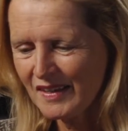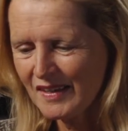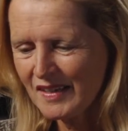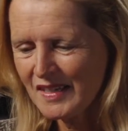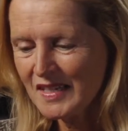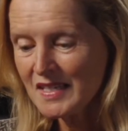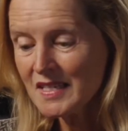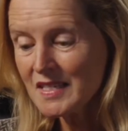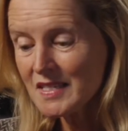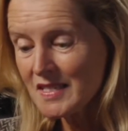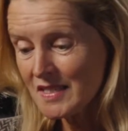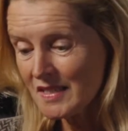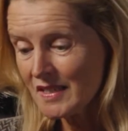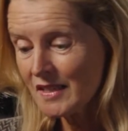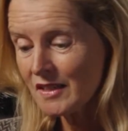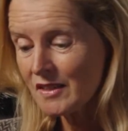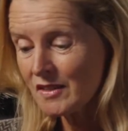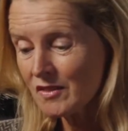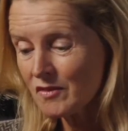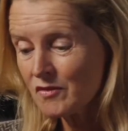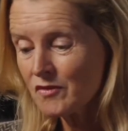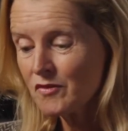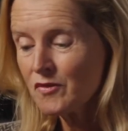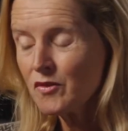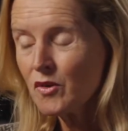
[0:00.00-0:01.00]
is that
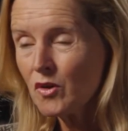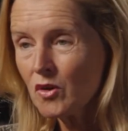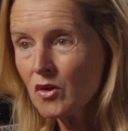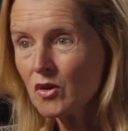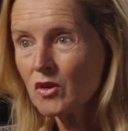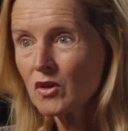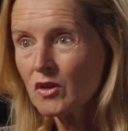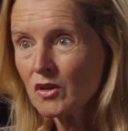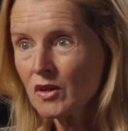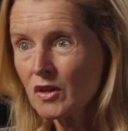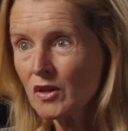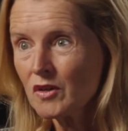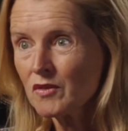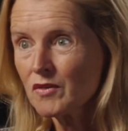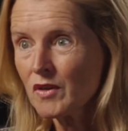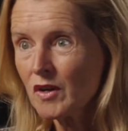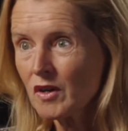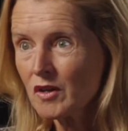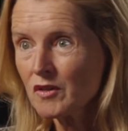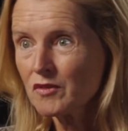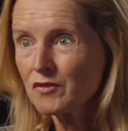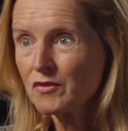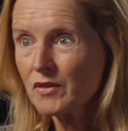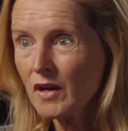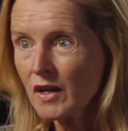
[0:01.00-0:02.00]
4 of
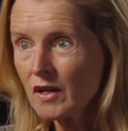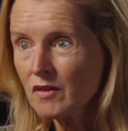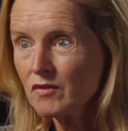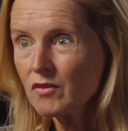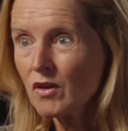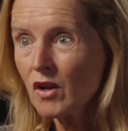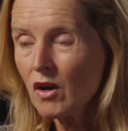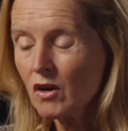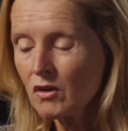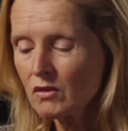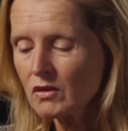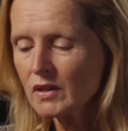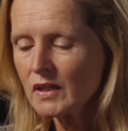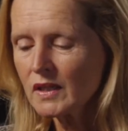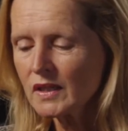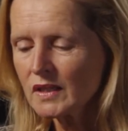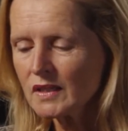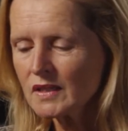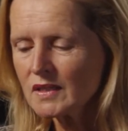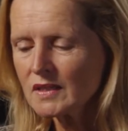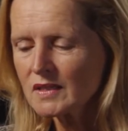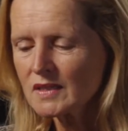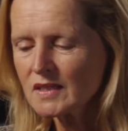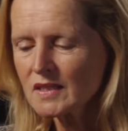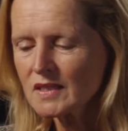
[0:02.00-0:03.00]
our 5
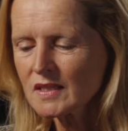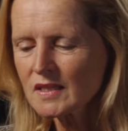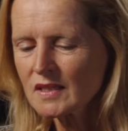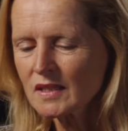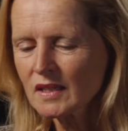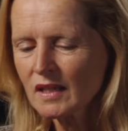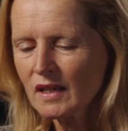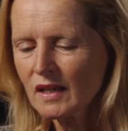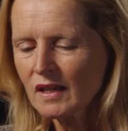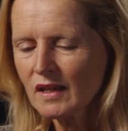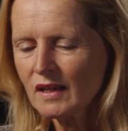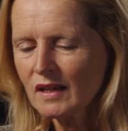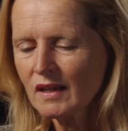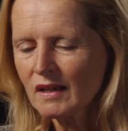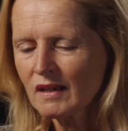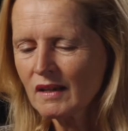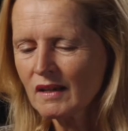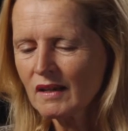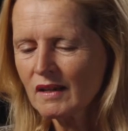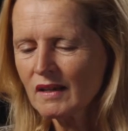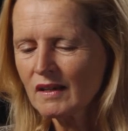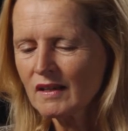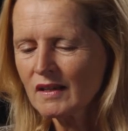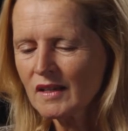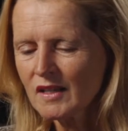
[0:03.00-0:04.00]
laureates
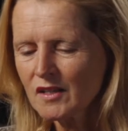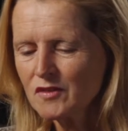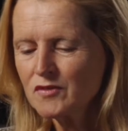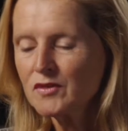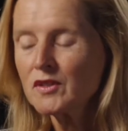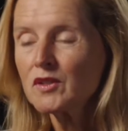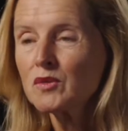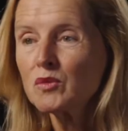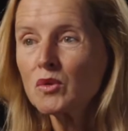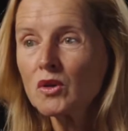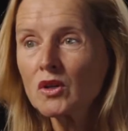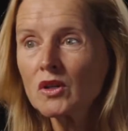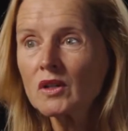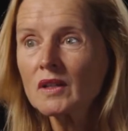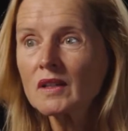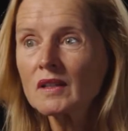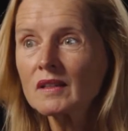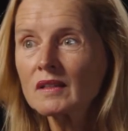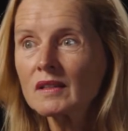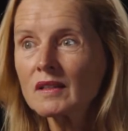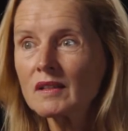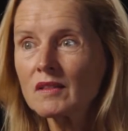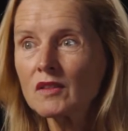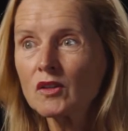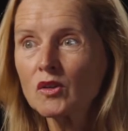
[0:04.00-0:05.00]
live and work
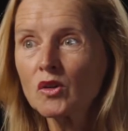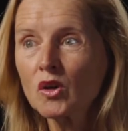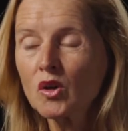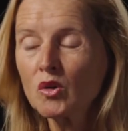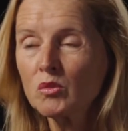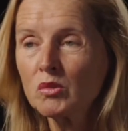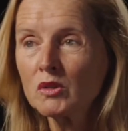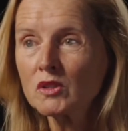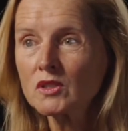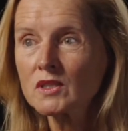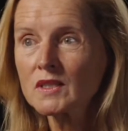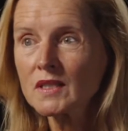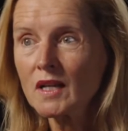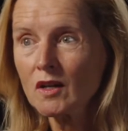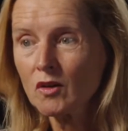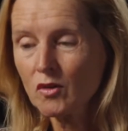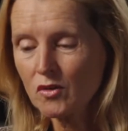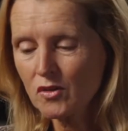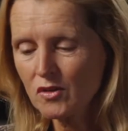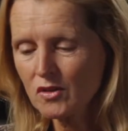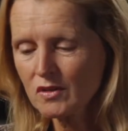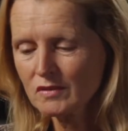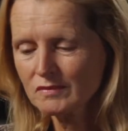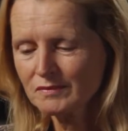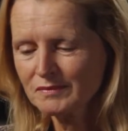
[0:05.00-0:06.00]
in the global
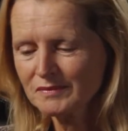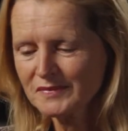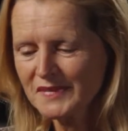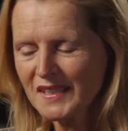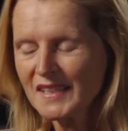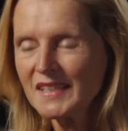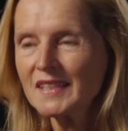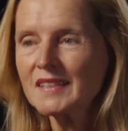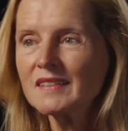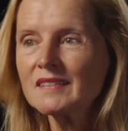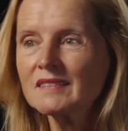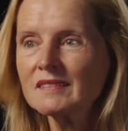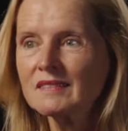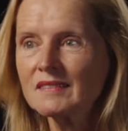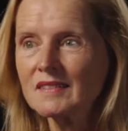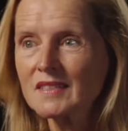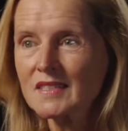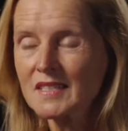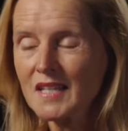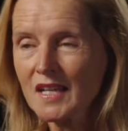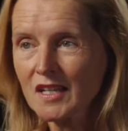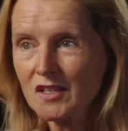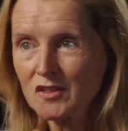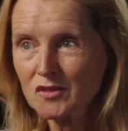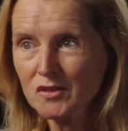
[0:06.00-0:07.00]
south, in
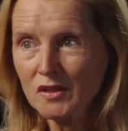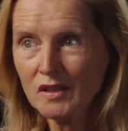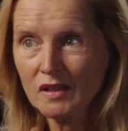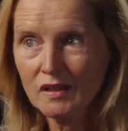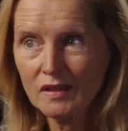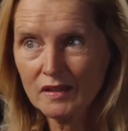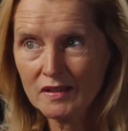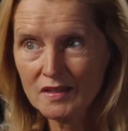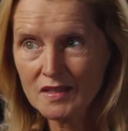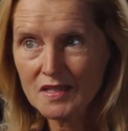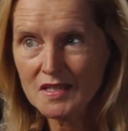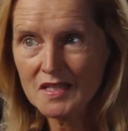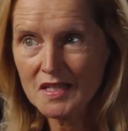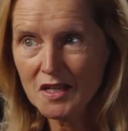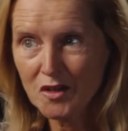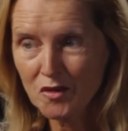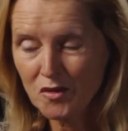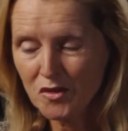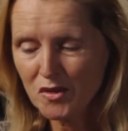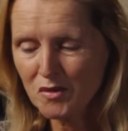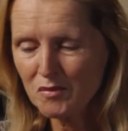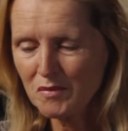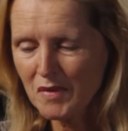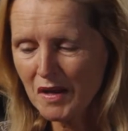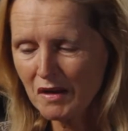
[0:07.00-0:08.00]
Central and
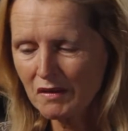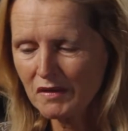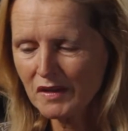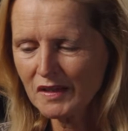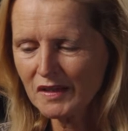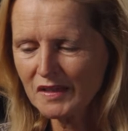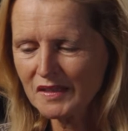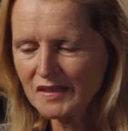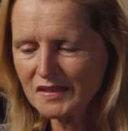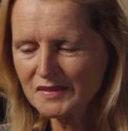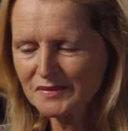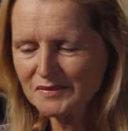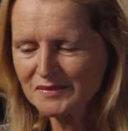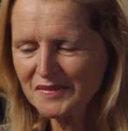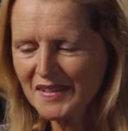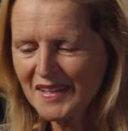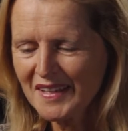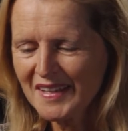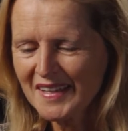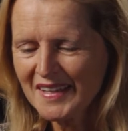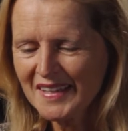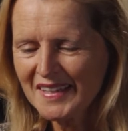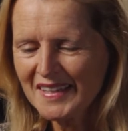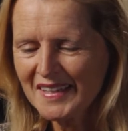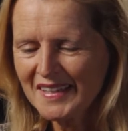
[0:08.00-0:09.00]
South America.
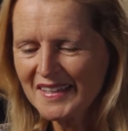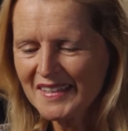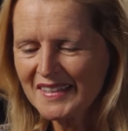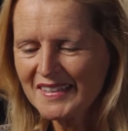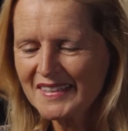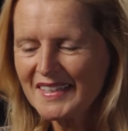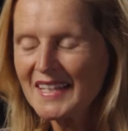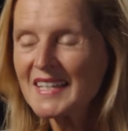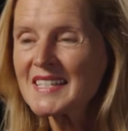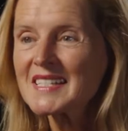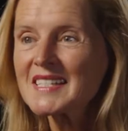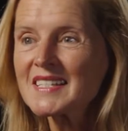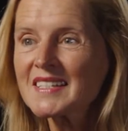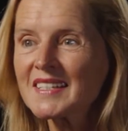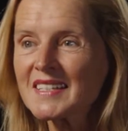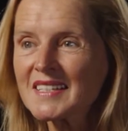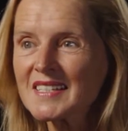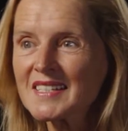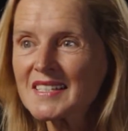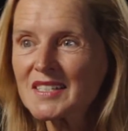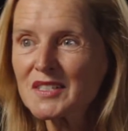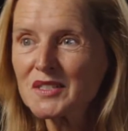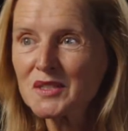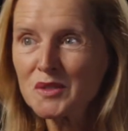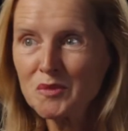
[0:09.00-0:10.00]
Does
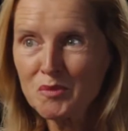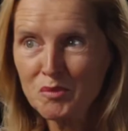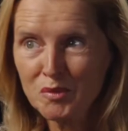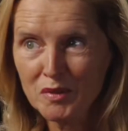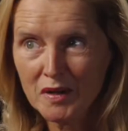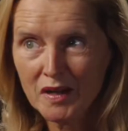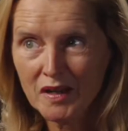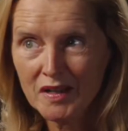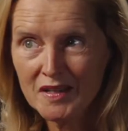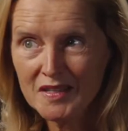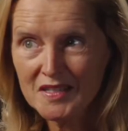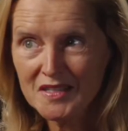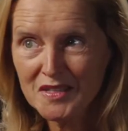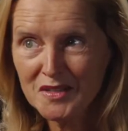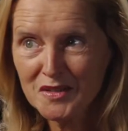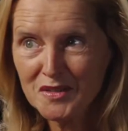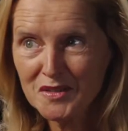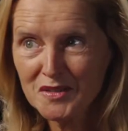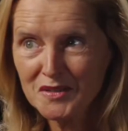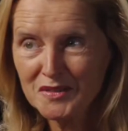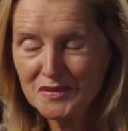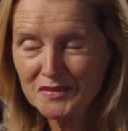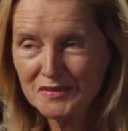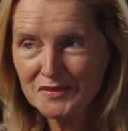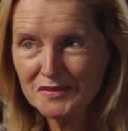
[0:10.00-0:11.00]
this surprise
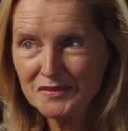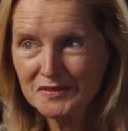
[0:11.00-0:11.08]
you?